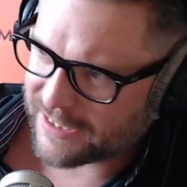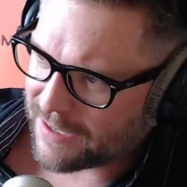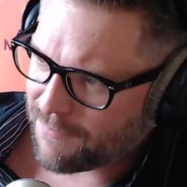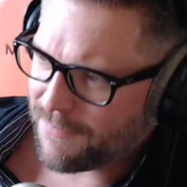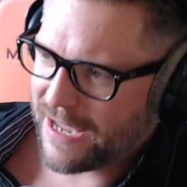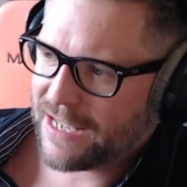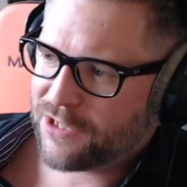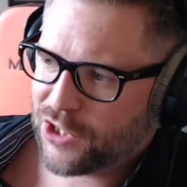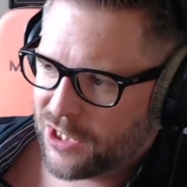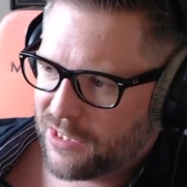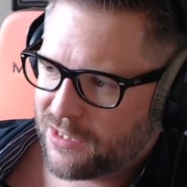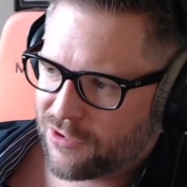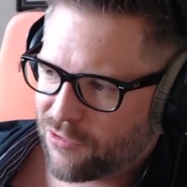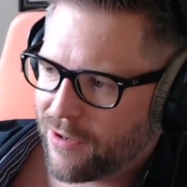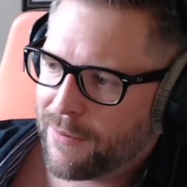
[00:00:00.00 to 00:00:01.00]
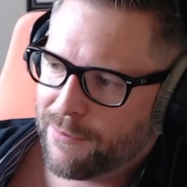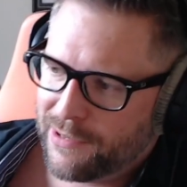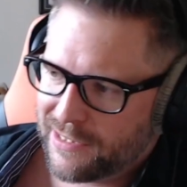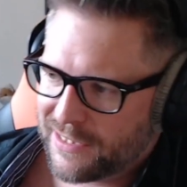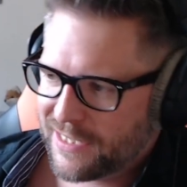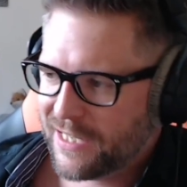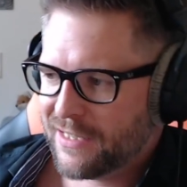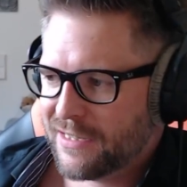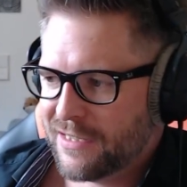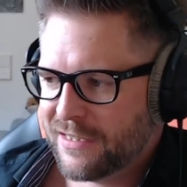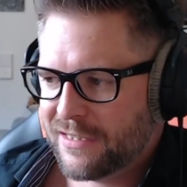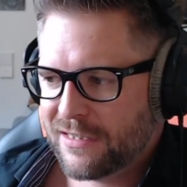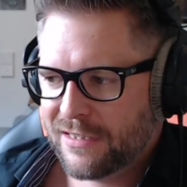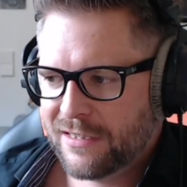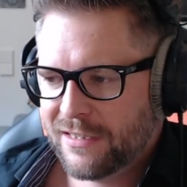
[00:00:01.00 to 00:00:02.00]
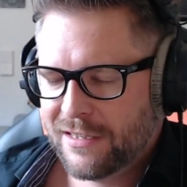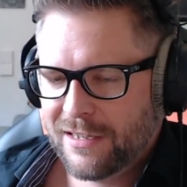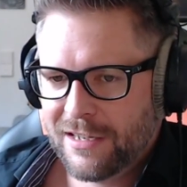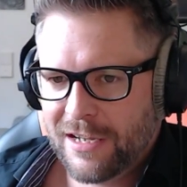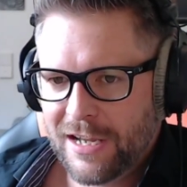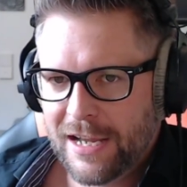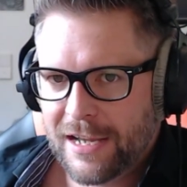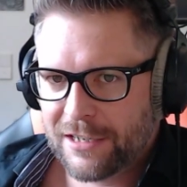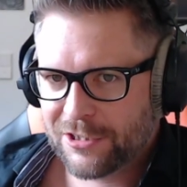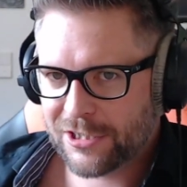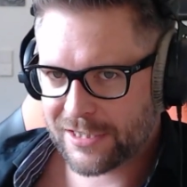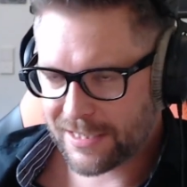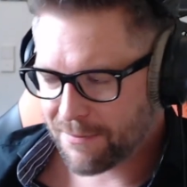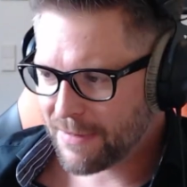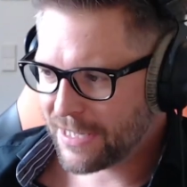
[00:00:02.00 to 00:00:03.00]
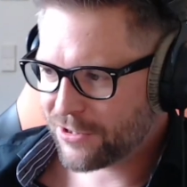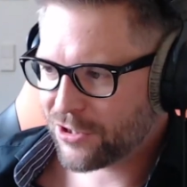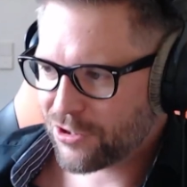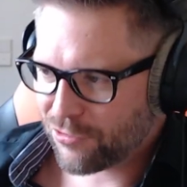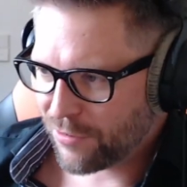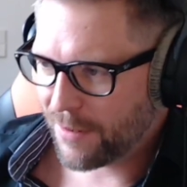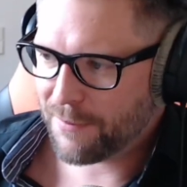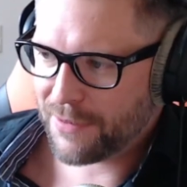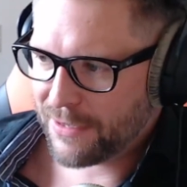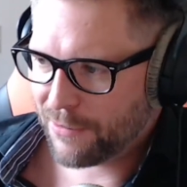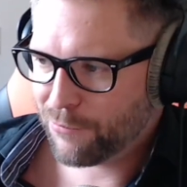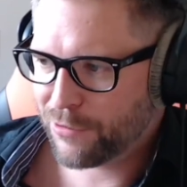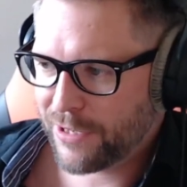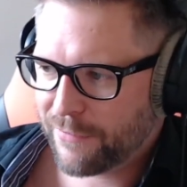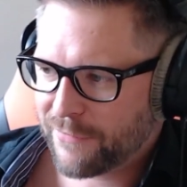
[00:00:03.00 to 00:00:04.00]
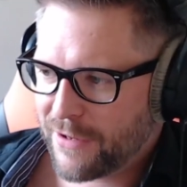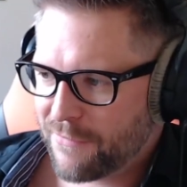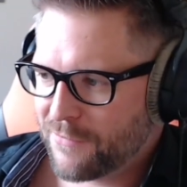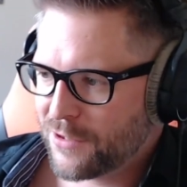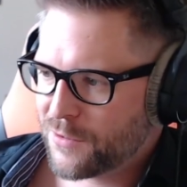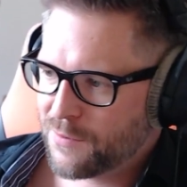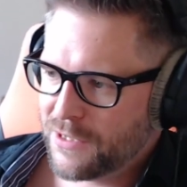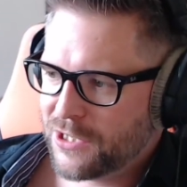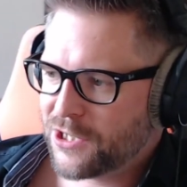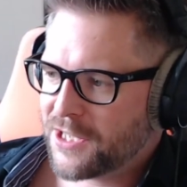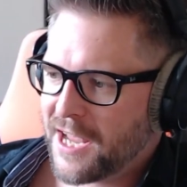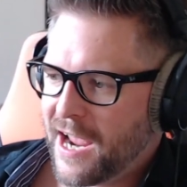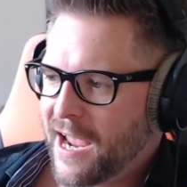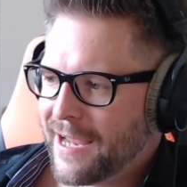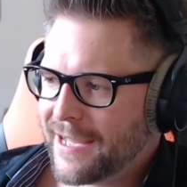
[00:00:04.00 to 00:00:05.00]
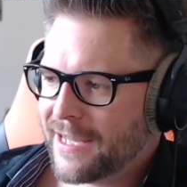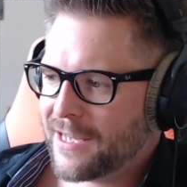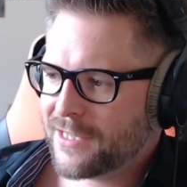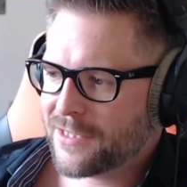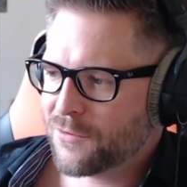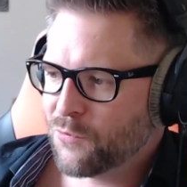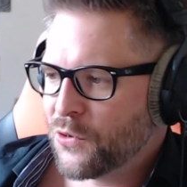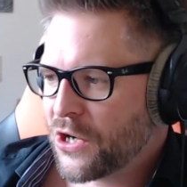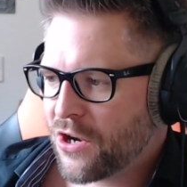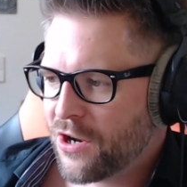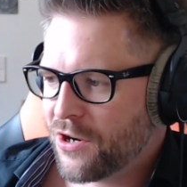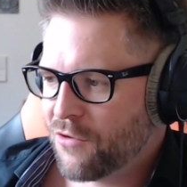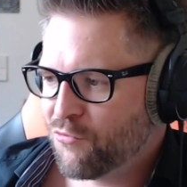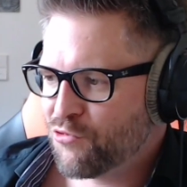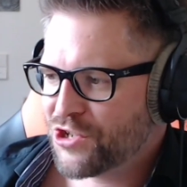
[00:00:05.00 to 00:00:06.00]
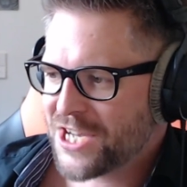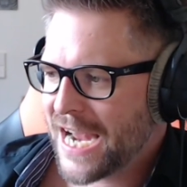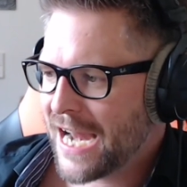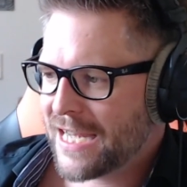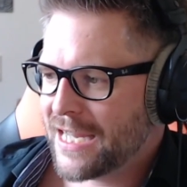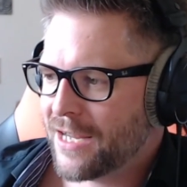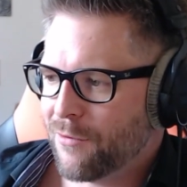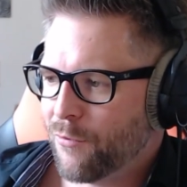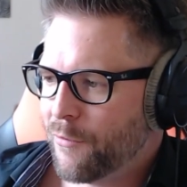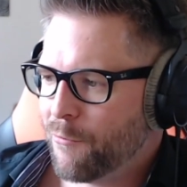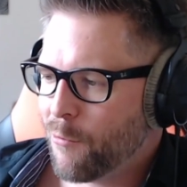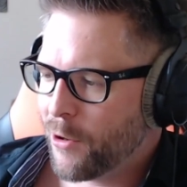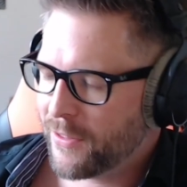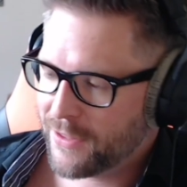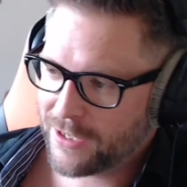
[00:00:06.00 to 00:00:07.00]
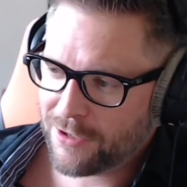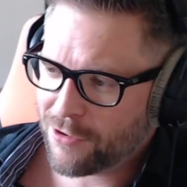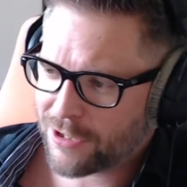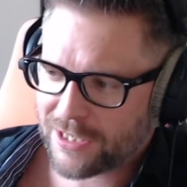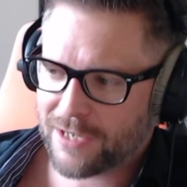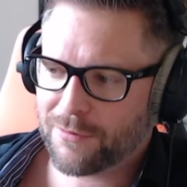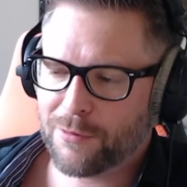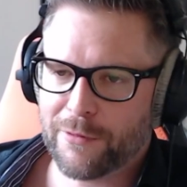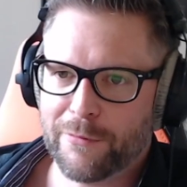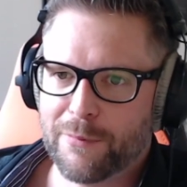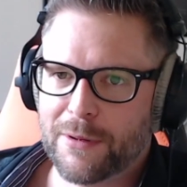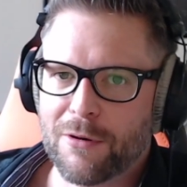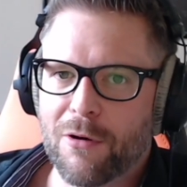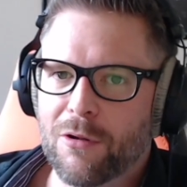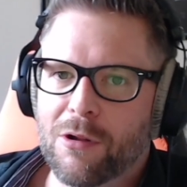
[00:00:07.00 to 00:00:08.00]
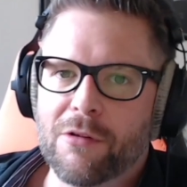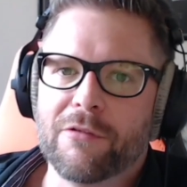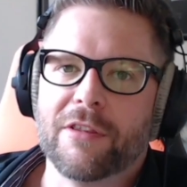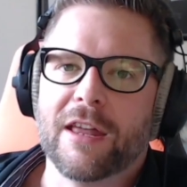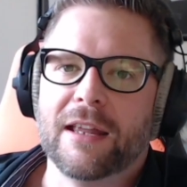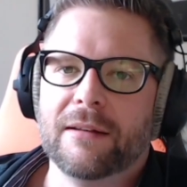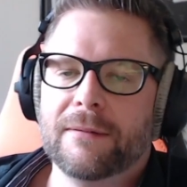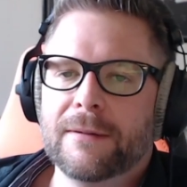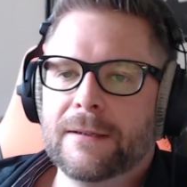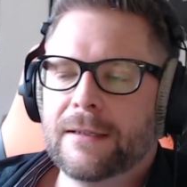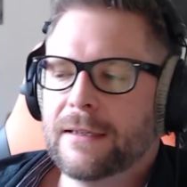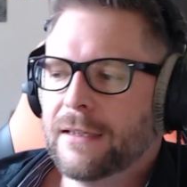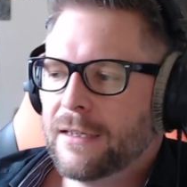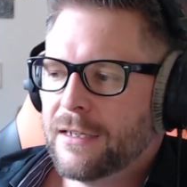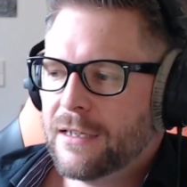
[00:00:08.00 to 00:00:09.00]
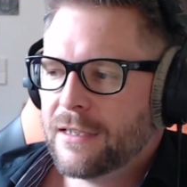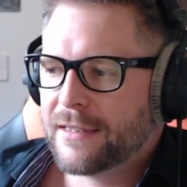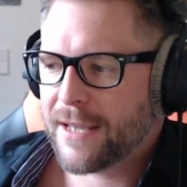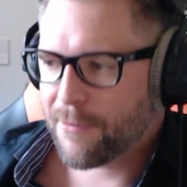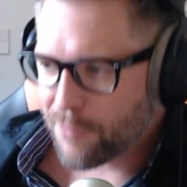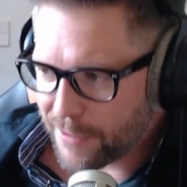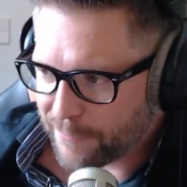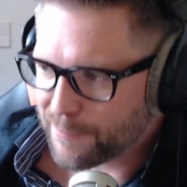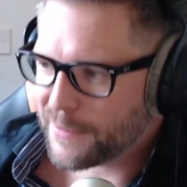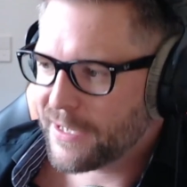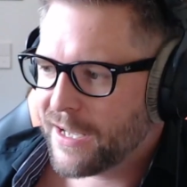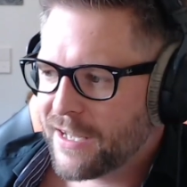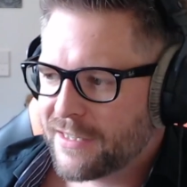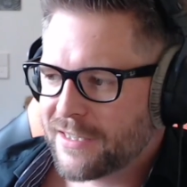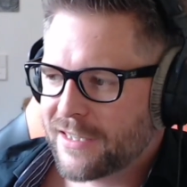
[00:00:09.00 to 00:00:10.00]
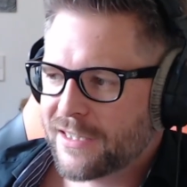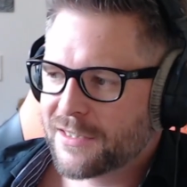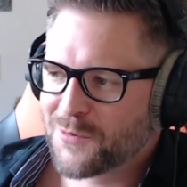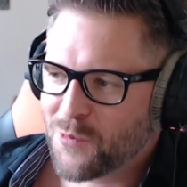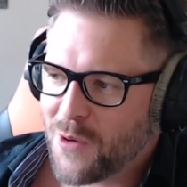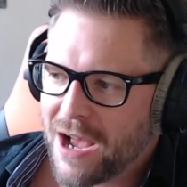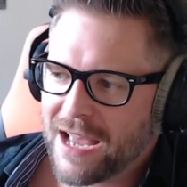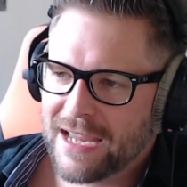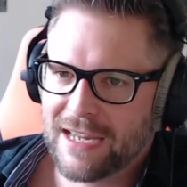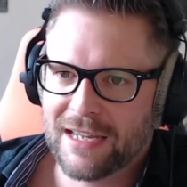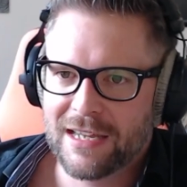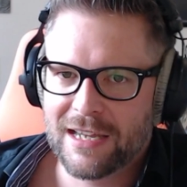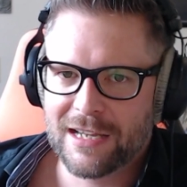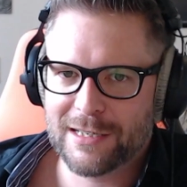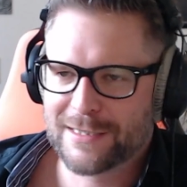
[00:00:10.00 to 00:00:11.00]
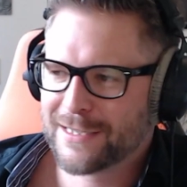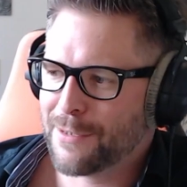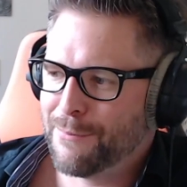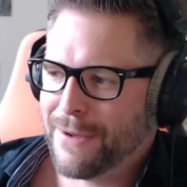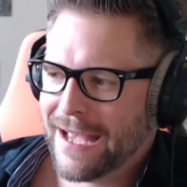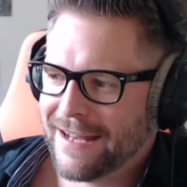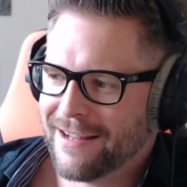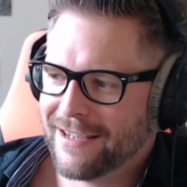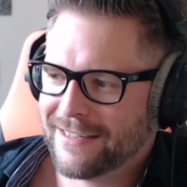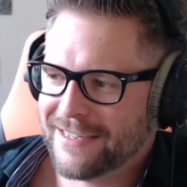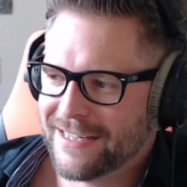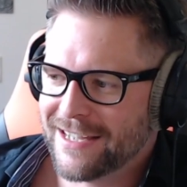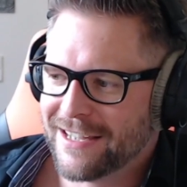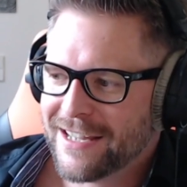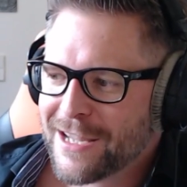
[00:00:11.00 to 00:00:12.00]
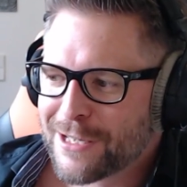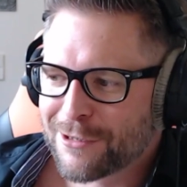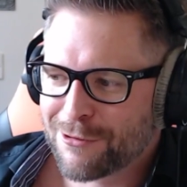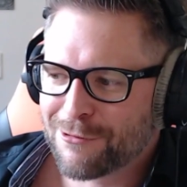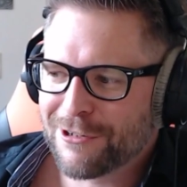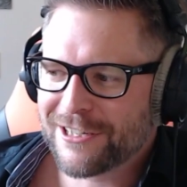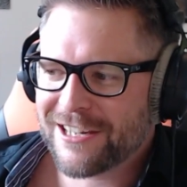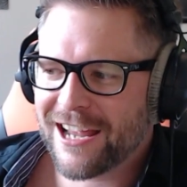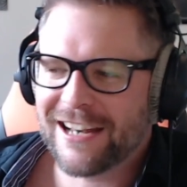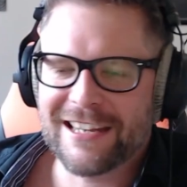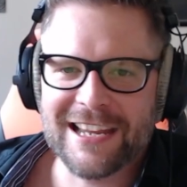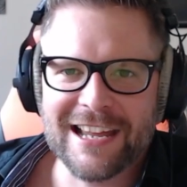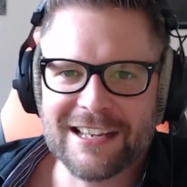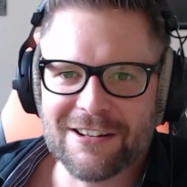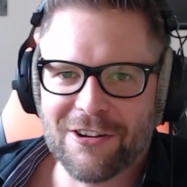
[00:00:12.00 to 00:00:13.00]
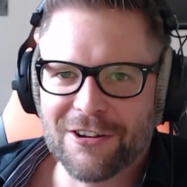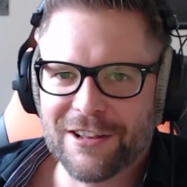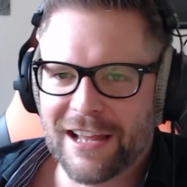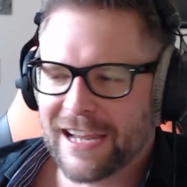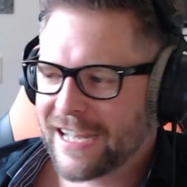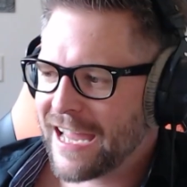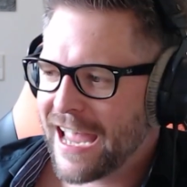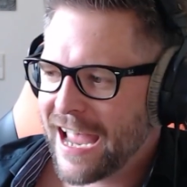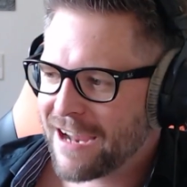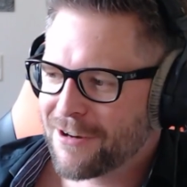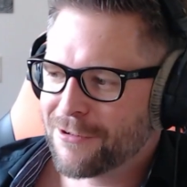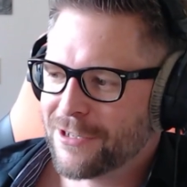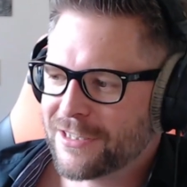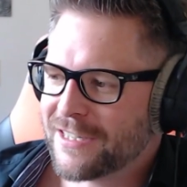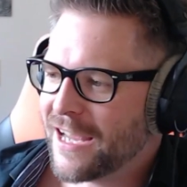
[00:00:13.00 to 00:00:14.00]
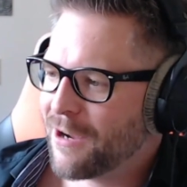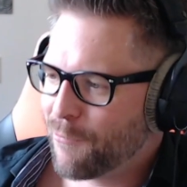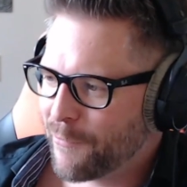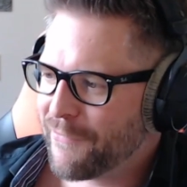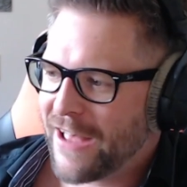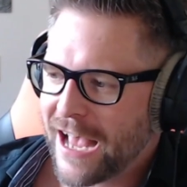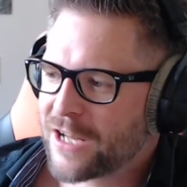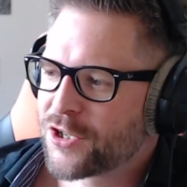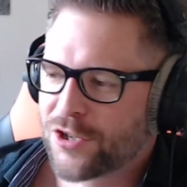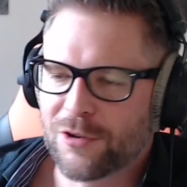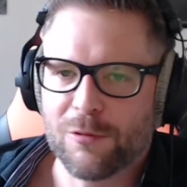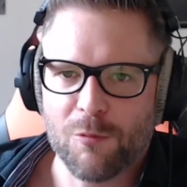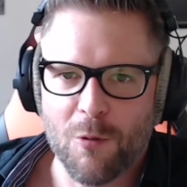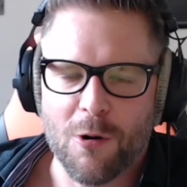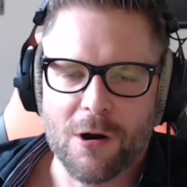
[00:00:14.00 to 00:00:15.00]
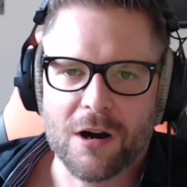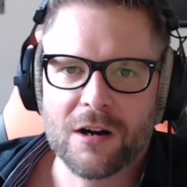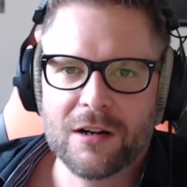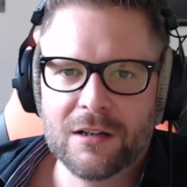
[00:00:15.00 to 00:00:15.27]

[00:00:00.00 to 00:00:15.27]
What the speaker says: imagine Trump had said this. Just imagine Trump would have given a speech, they're hacking us and we're going to retaliate with war. The New York Times would have been all over that. There would have been articles why it's a bad idea to retaliate on like a hacker attack with actual war.